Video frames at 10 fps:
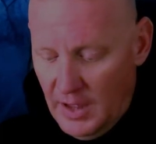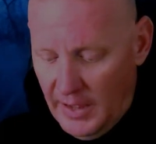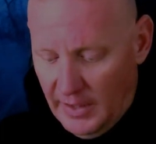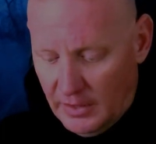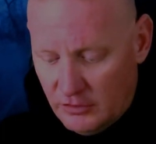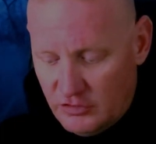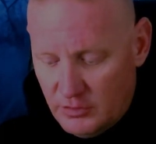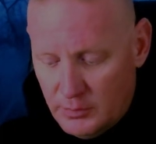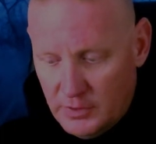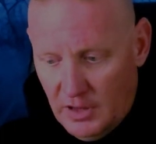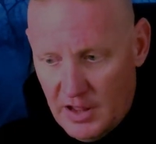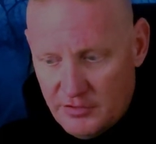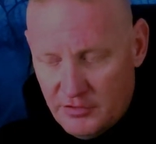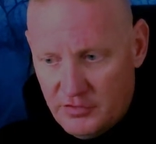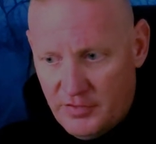And she
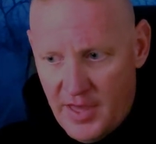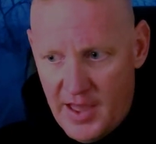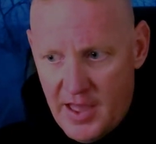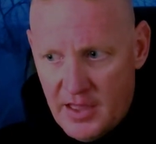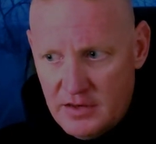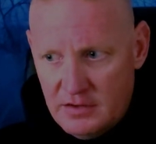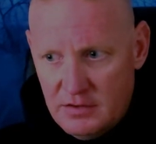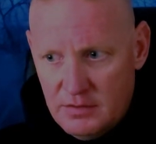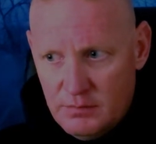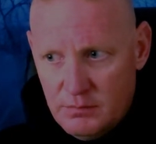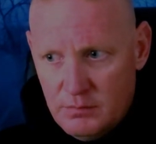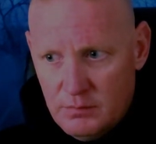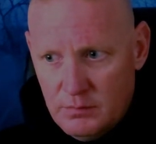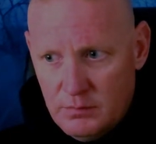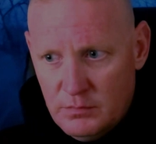realizes that
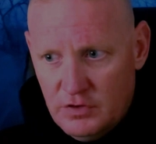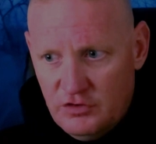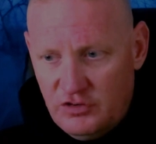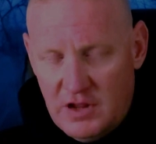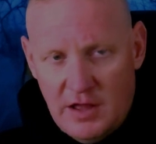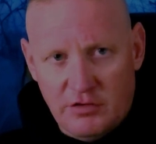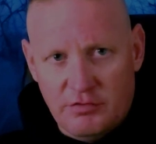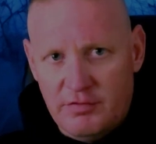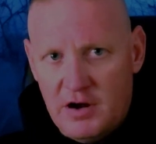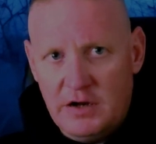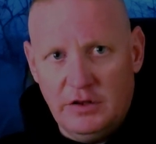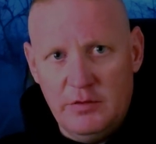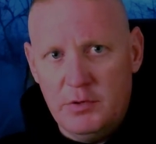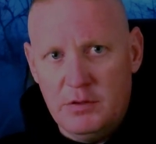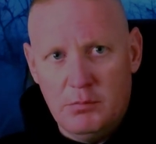she has very
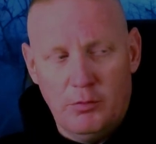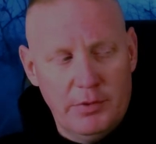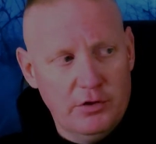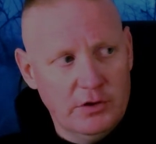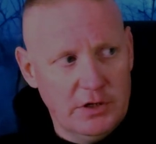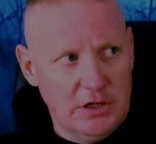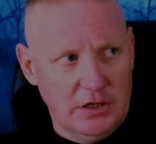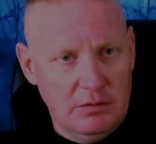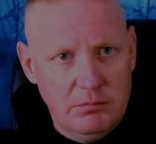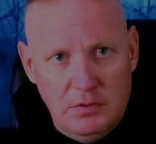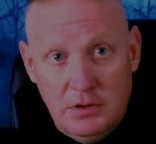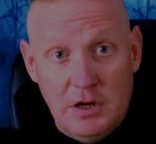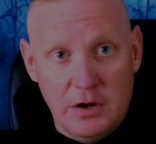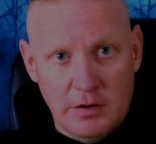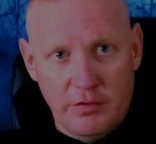limited mobility
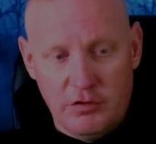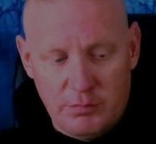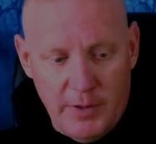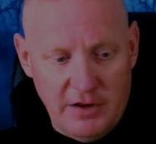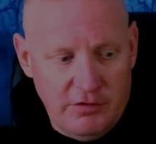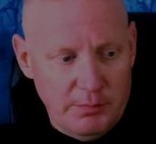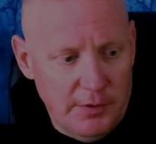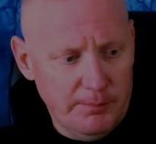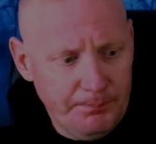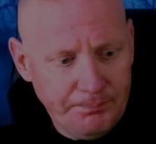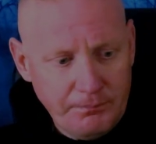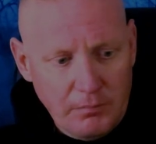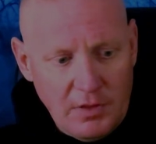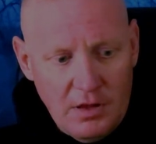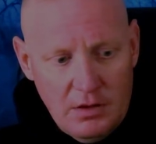here in this basement.
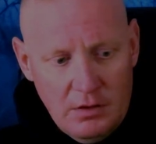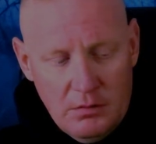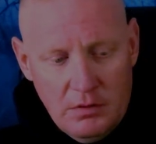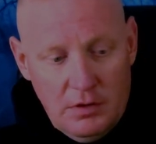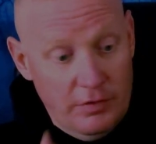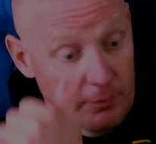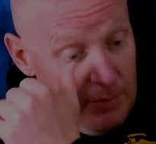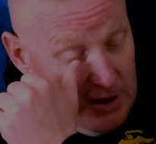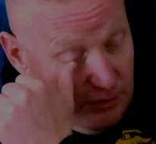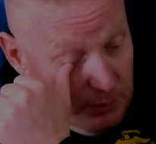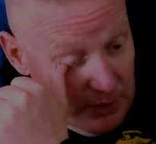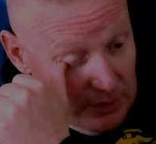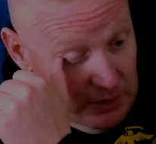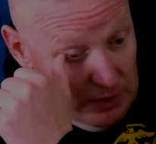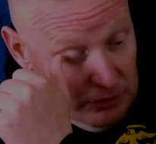The
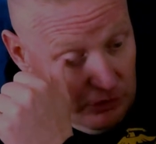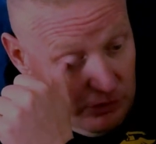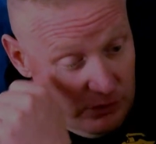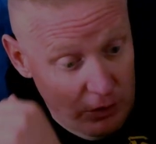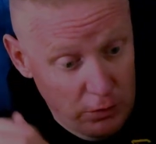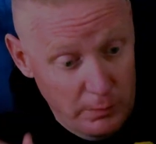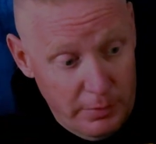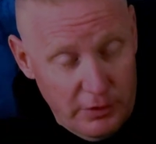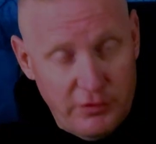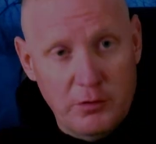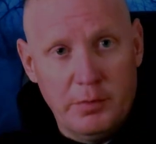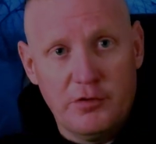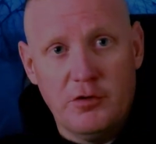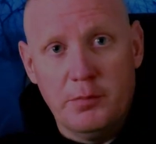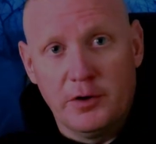basement is super,
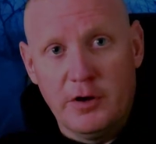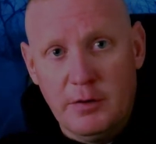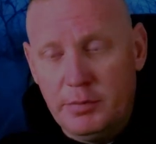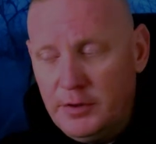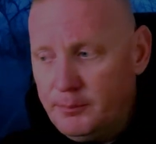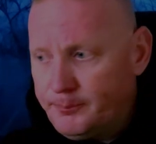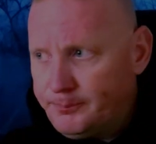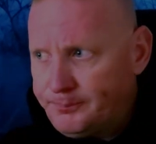super, super creepy